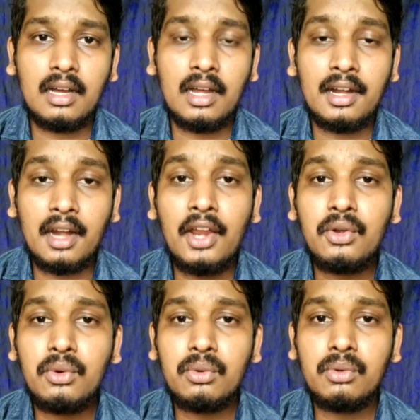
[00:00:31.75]
I try
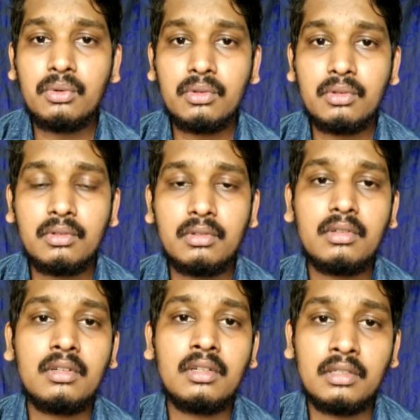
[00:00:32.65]
to
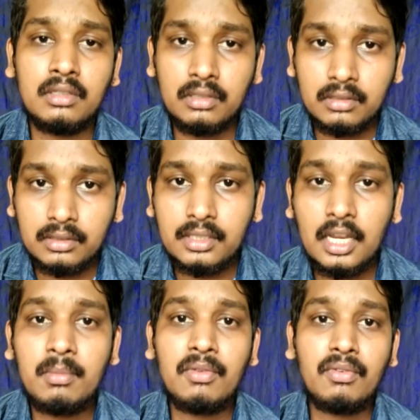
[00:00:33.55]
uh,
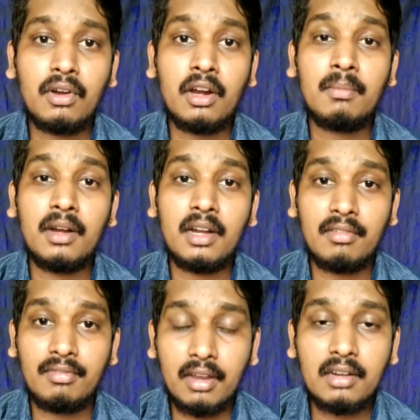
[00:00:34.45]
stand before God, but I
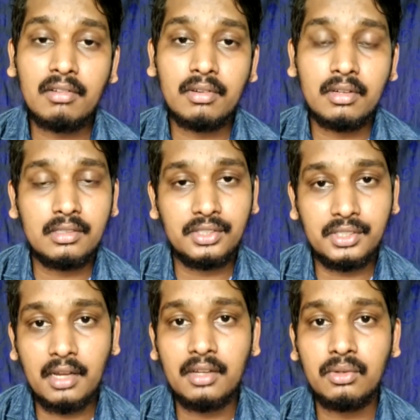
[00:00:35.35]
felt
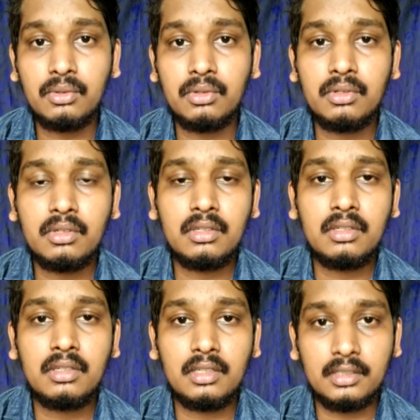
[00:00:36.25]
shy to
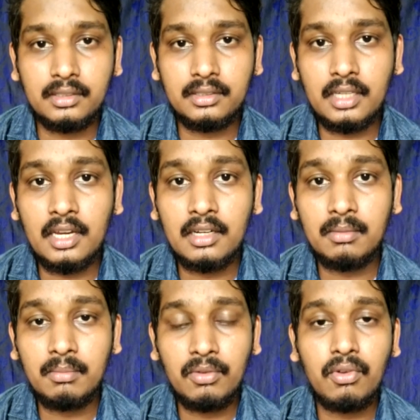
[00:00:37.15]
uh,
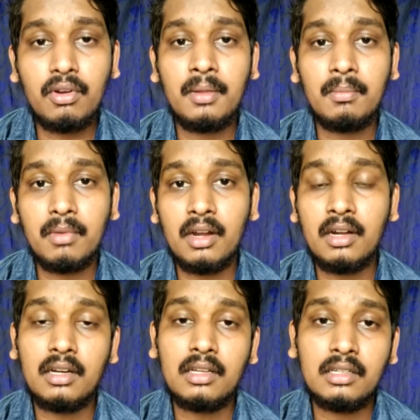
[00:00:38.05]
stand before Him
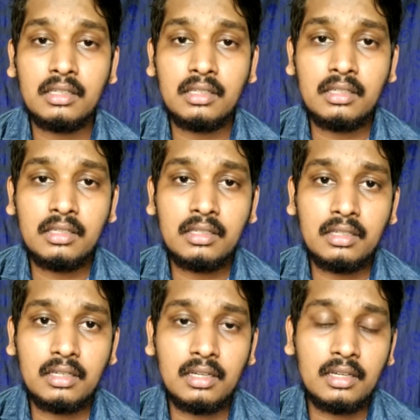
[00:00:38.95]
and
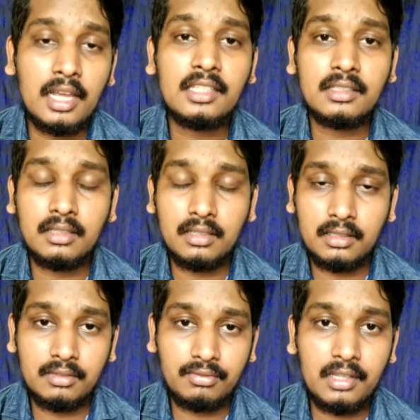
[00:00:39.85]
uh,
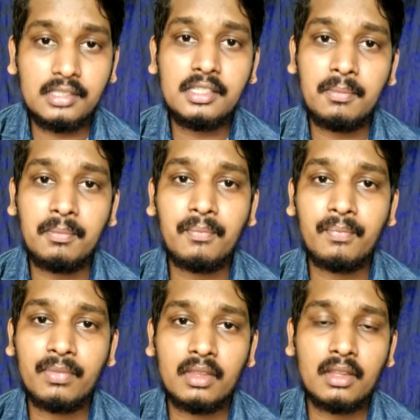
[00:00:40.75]
face Him.
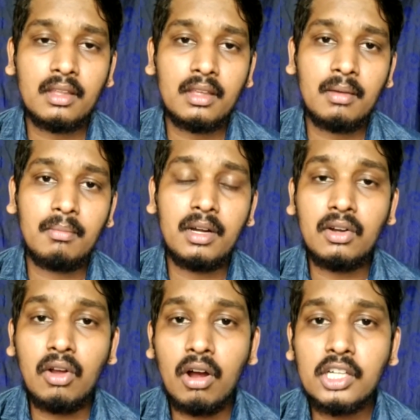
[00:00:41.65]

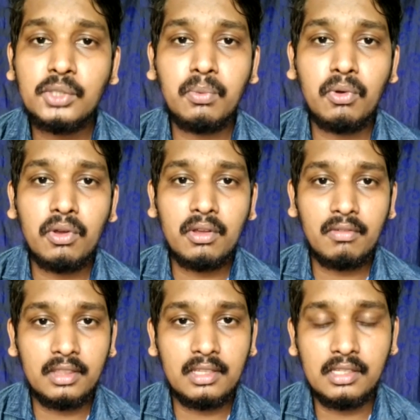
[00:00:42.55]
But God spoke
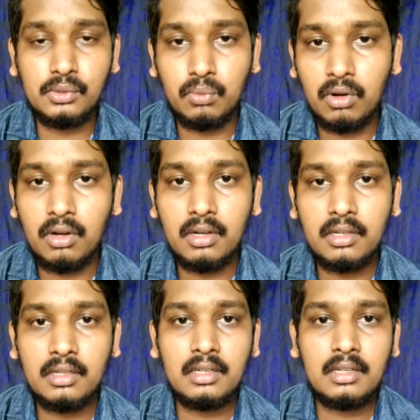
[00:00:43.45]
with His word
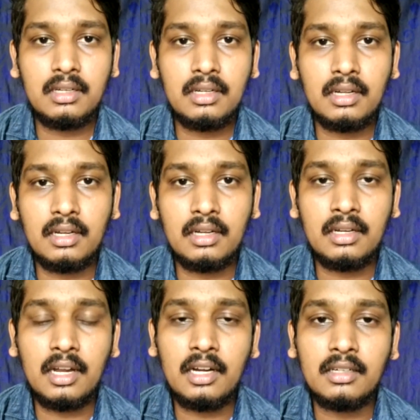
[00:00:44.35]

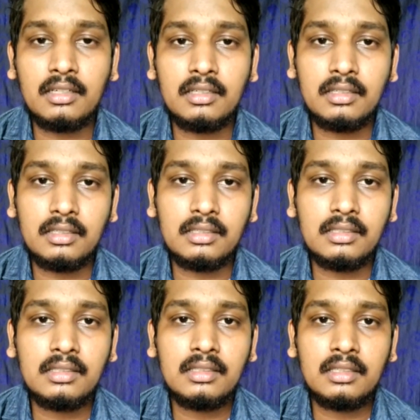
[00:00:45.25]
uh, and
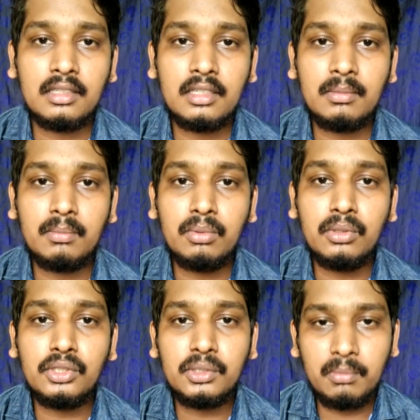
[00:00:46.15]
He
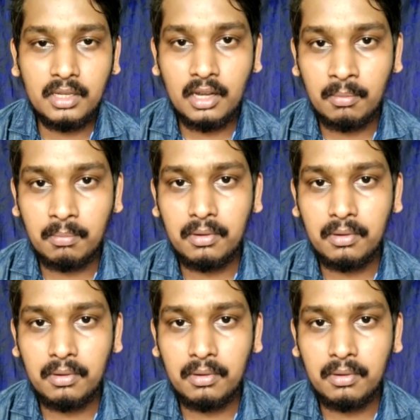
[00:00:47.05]
boosted me up.